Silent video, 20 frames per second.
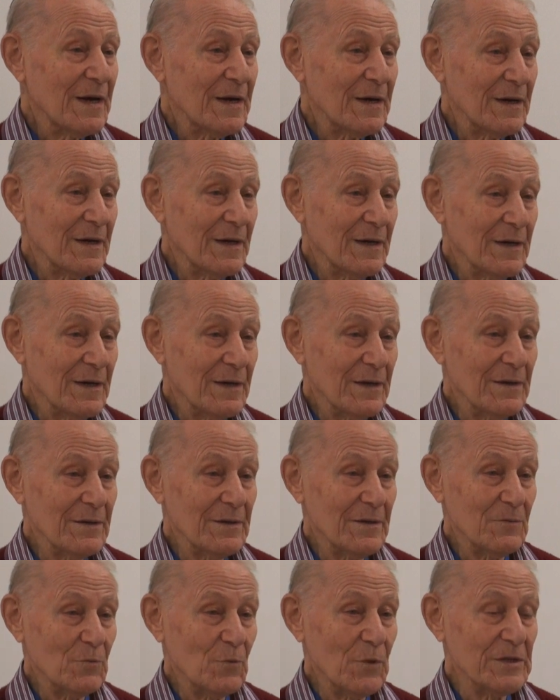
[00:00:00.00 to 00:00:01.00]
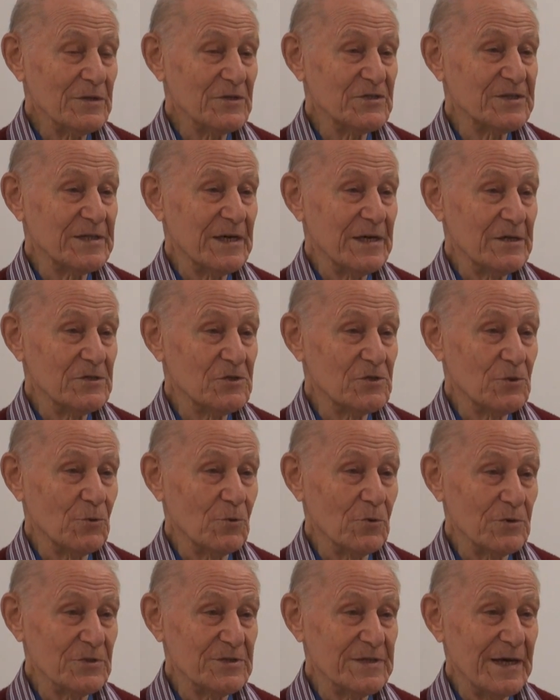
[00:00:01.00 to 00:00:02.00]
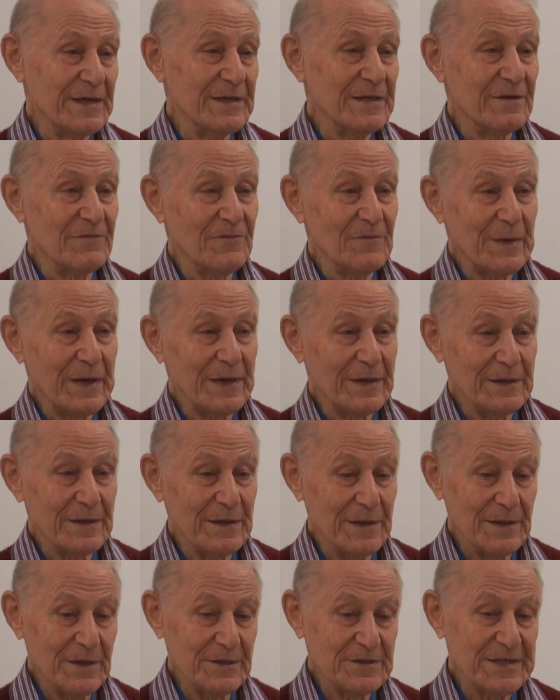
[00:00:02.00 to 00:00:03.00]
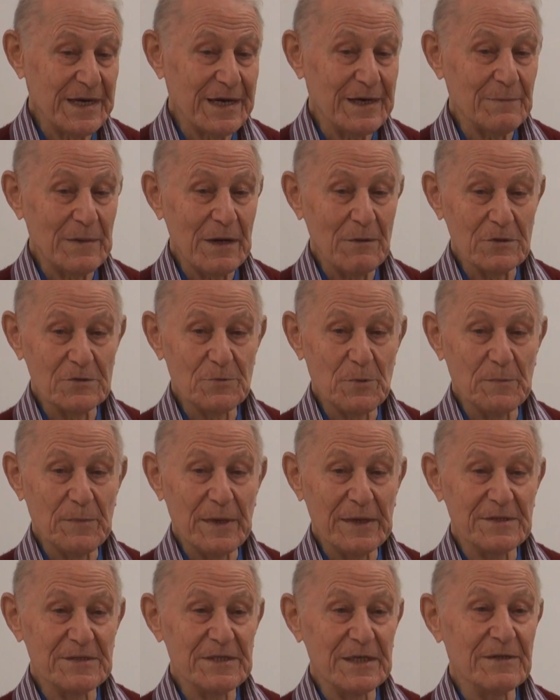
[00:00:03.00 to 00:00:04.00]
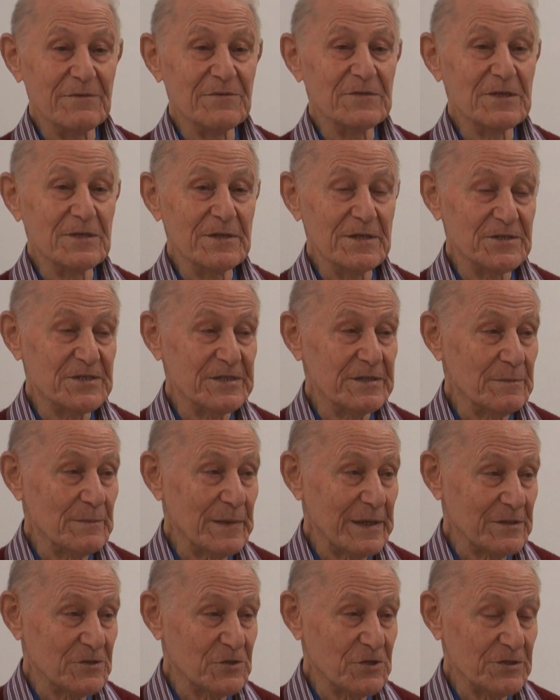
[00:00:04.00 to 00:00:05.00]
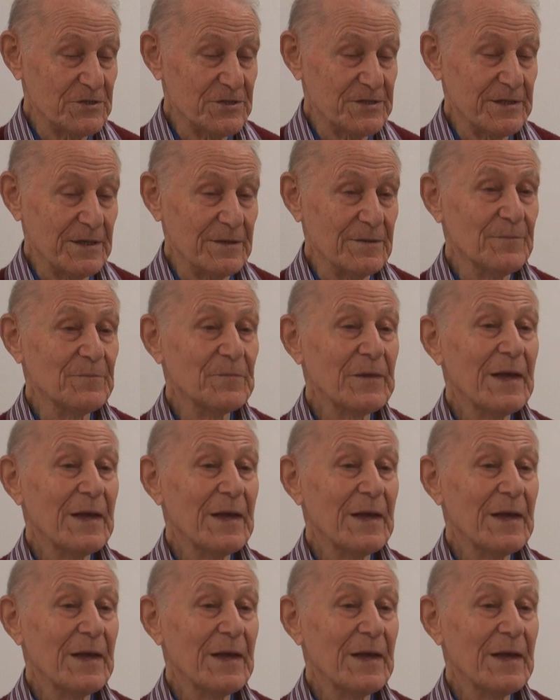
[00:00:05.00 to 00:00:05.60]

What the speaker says: At one stage, towards the end of the time I was prepared to give to this in Manchester,